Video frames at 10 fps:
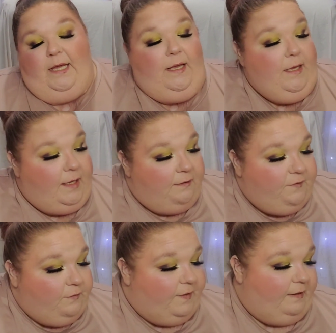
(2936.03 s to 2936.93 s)
And if you
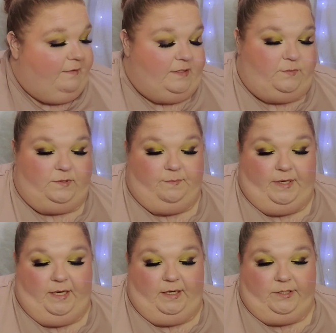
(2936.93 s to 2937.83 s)
think this was
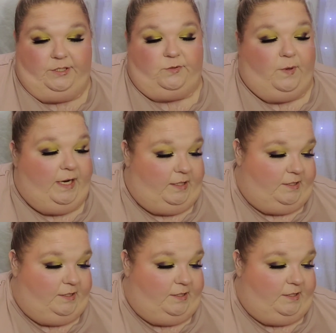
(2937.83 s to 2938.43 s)
big, just wait till